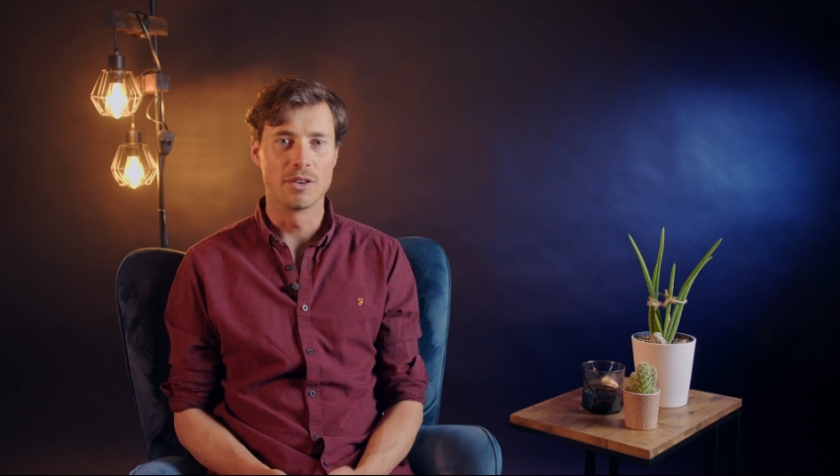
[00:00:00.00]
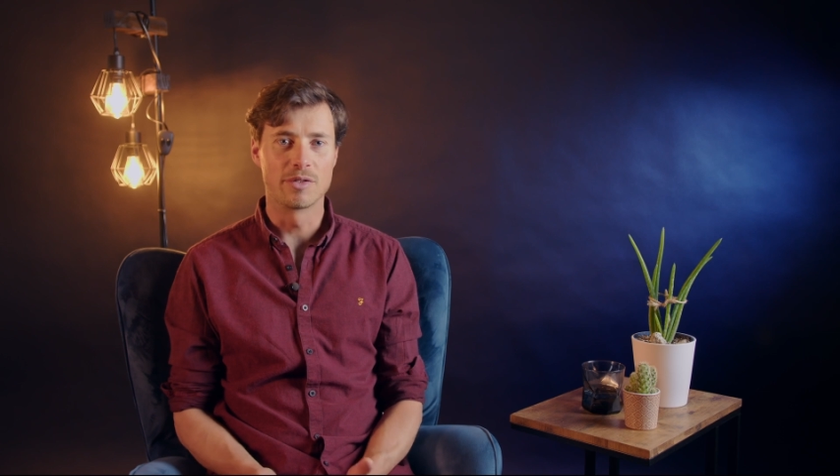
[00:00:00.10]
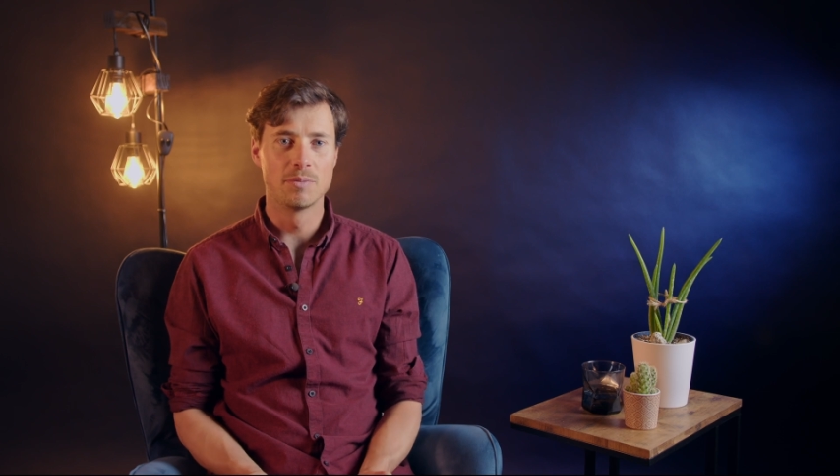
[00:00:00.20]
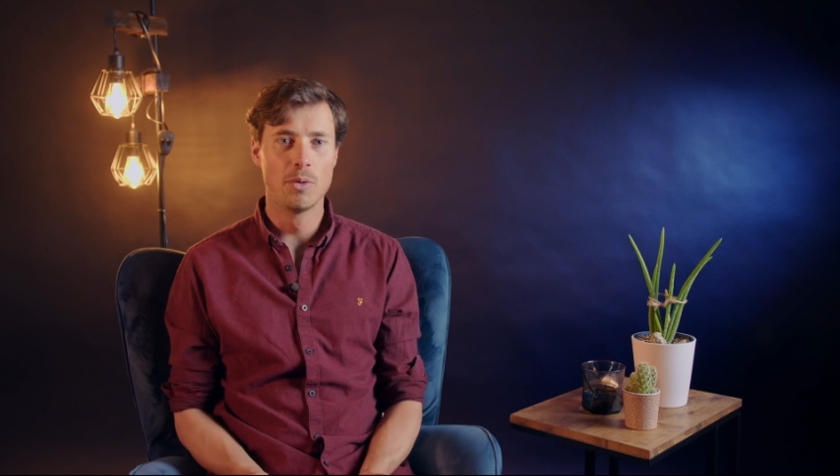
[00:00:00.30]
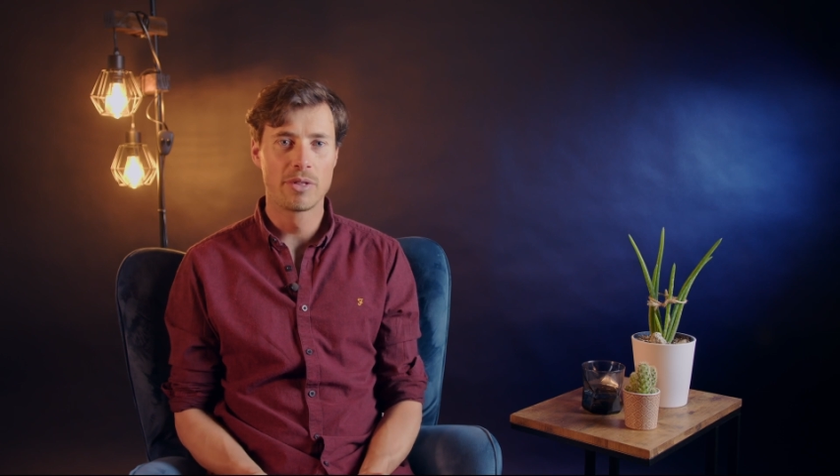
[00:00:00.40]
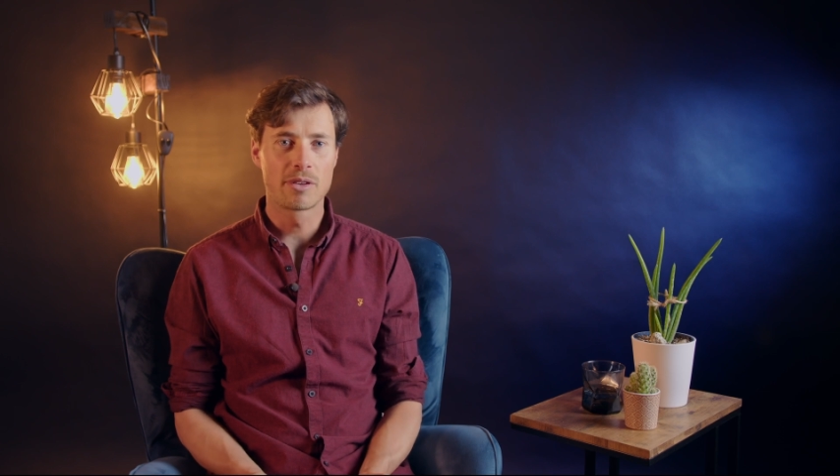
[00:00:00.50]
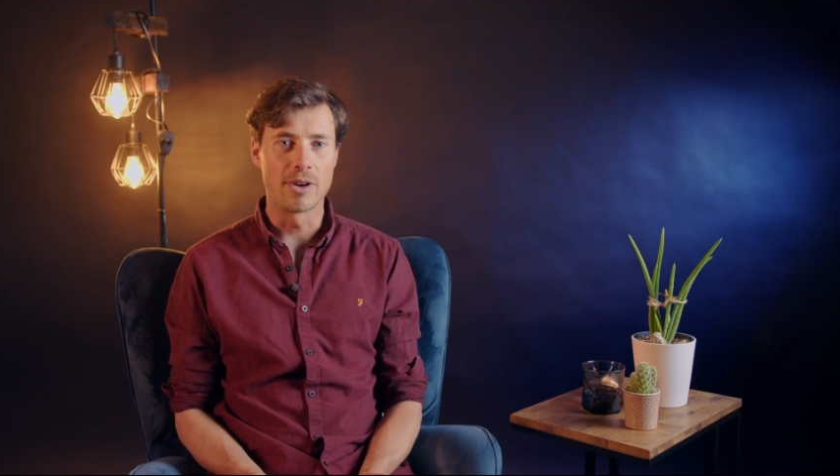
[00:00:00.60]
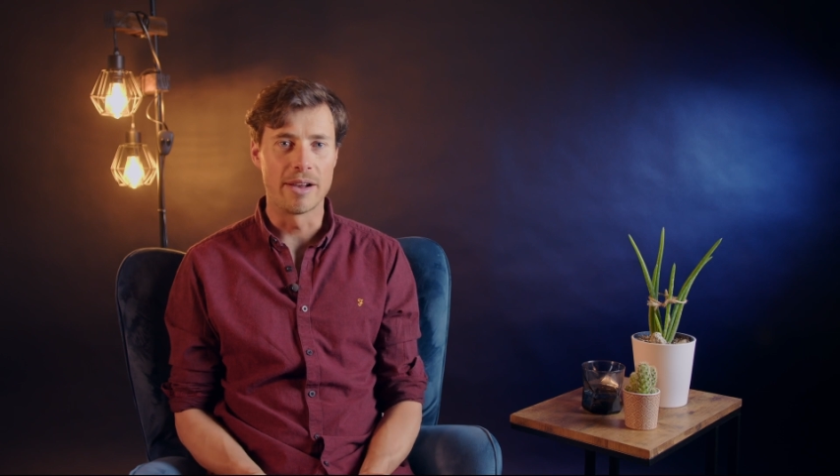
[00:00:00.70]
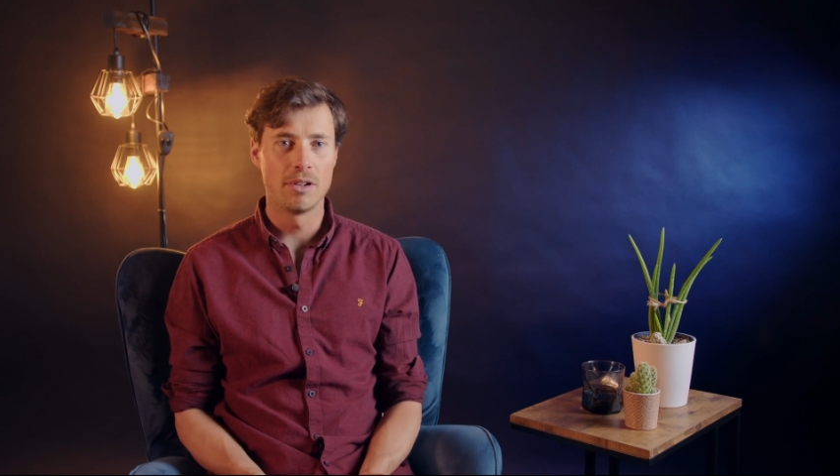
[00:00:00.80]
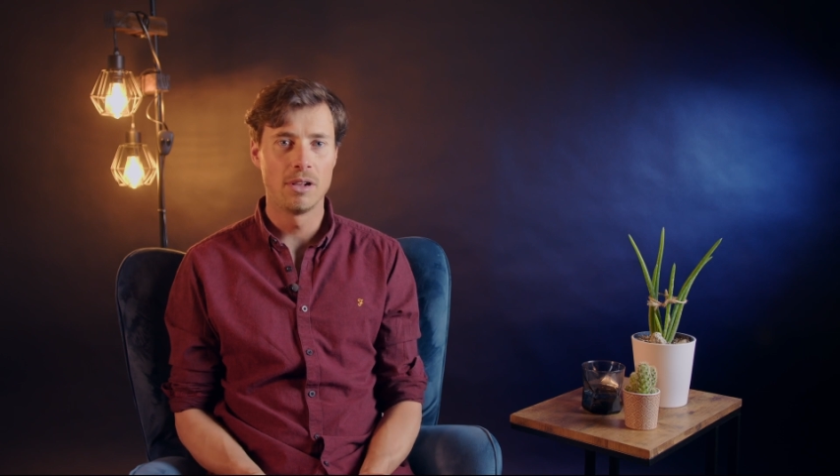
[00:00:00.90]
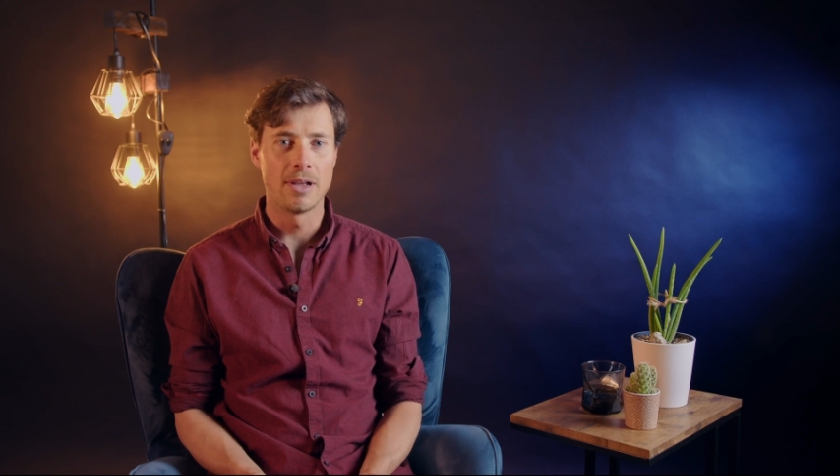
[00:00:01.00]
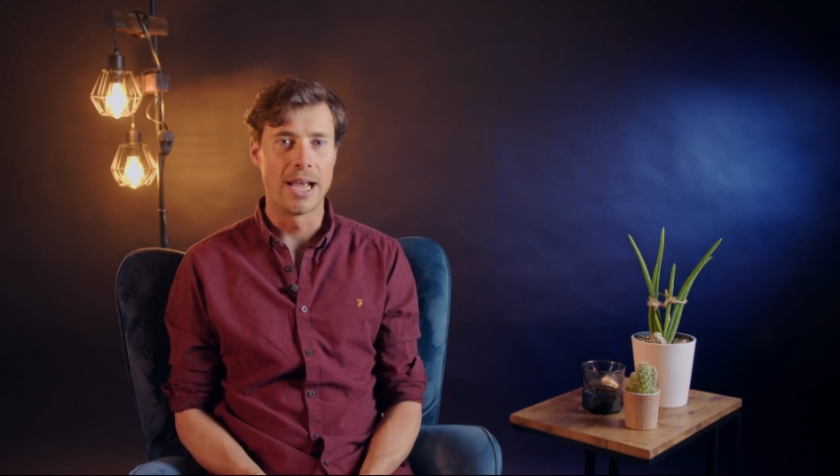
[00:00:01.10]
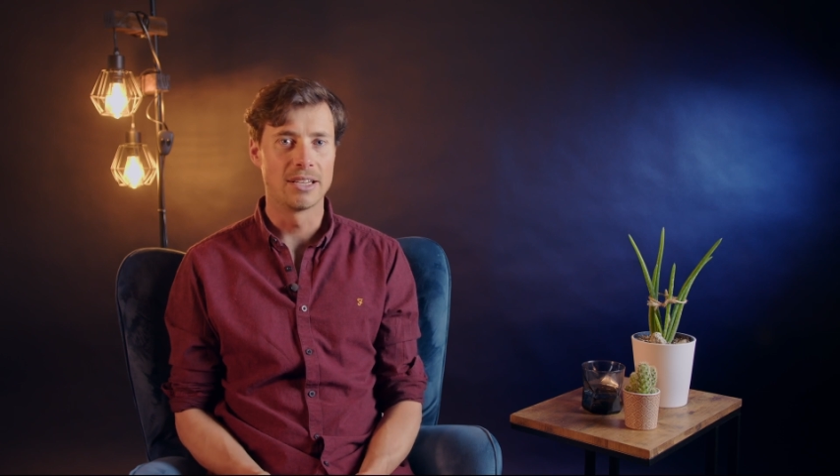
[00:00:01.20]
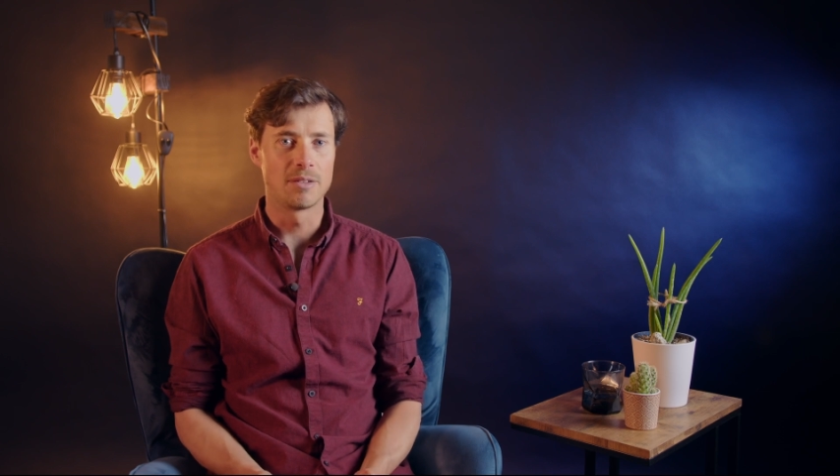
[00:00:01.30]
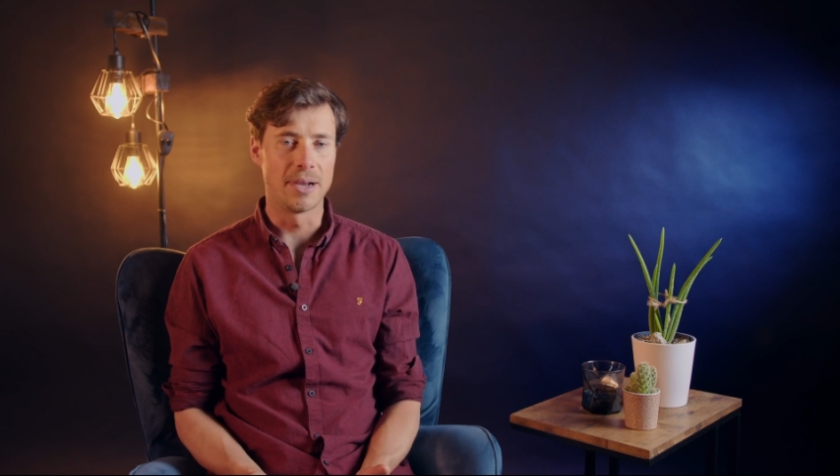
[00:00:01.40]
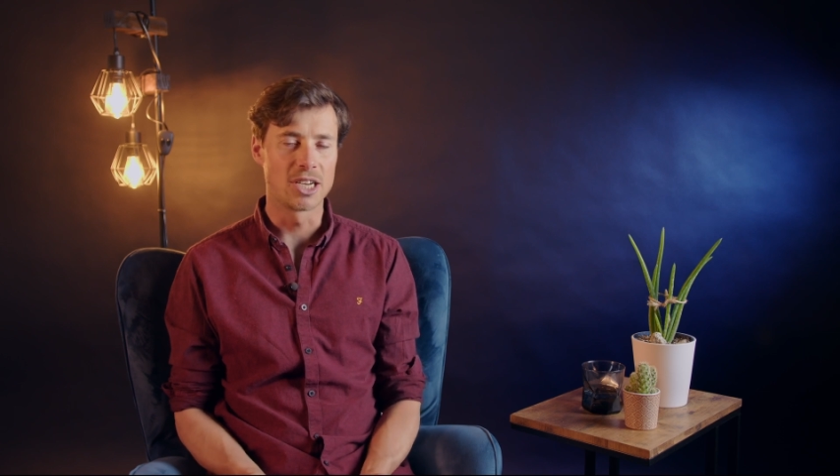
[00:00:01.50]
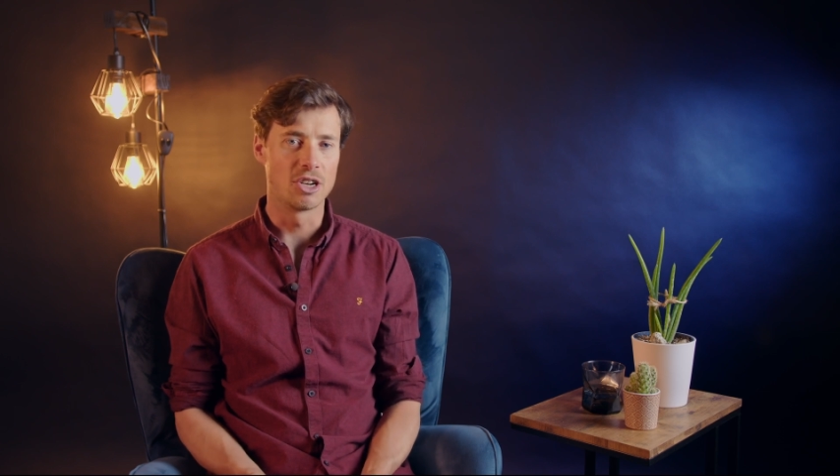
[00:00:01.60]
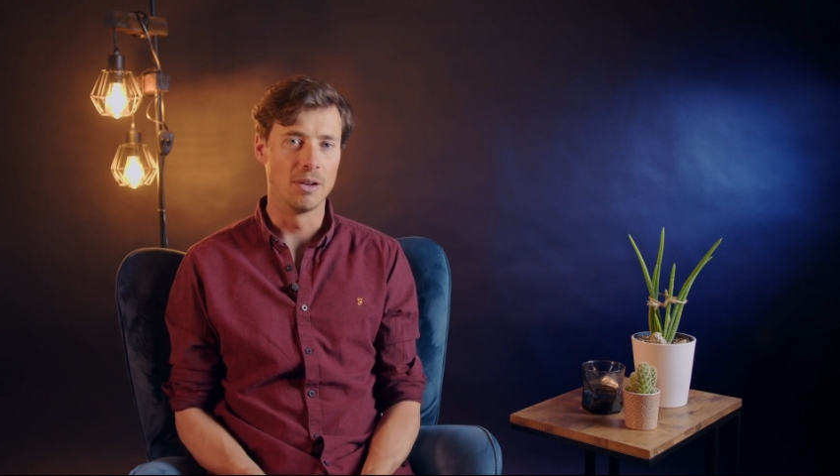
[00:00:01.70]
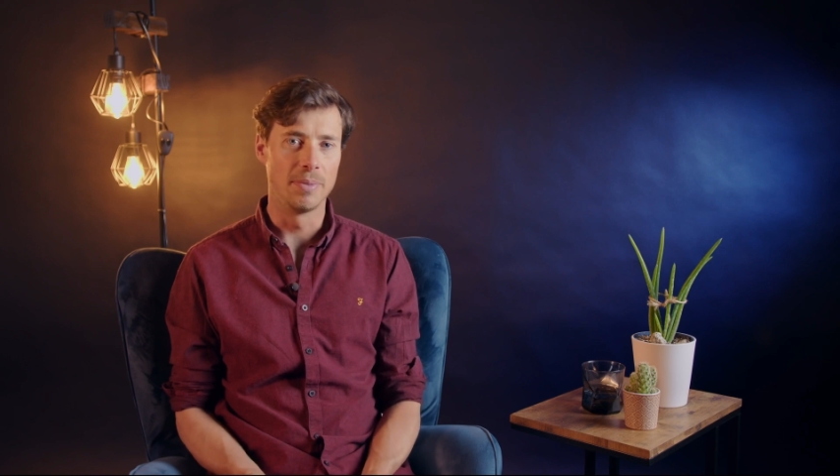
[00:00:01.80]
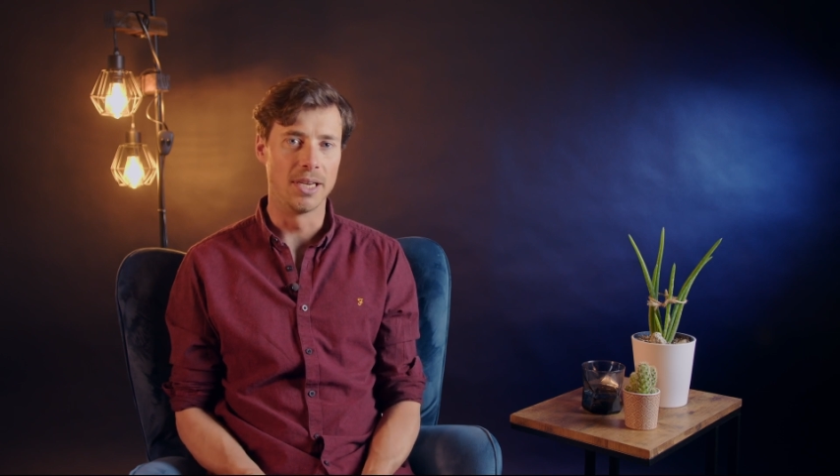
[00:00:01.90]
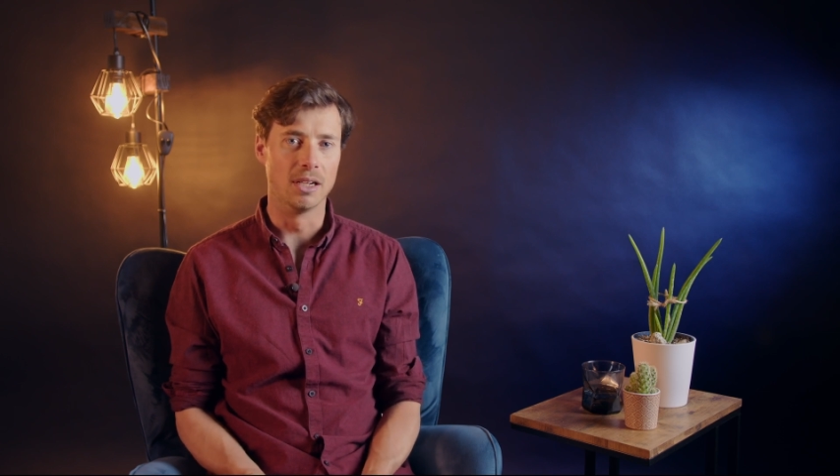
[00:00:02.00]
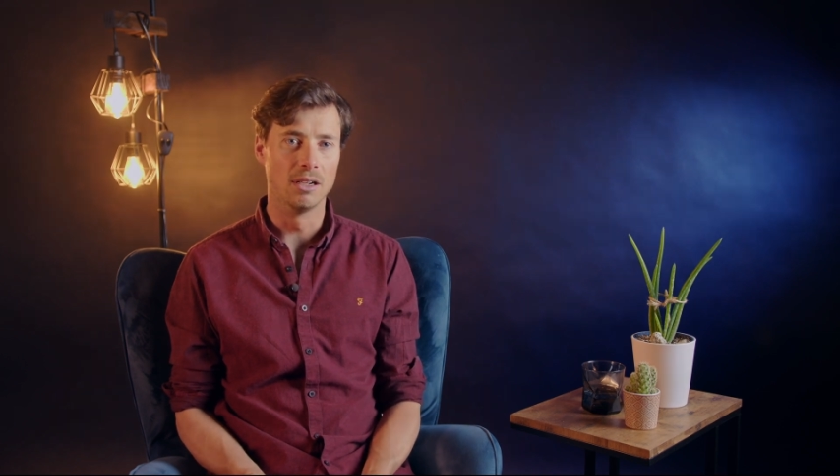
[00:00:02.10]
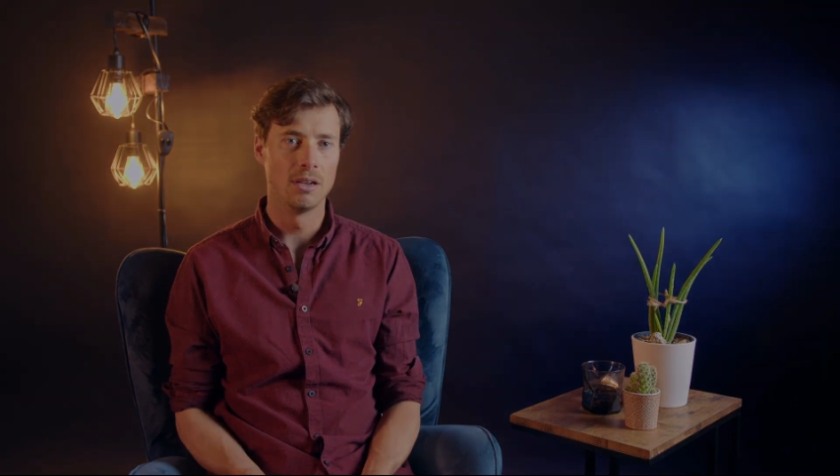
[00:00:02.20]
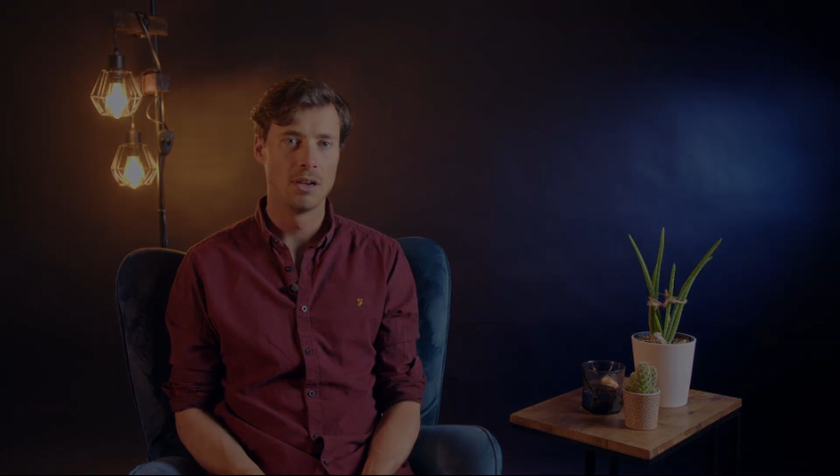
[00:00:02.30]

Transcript: of smooth gravel had a special appeal.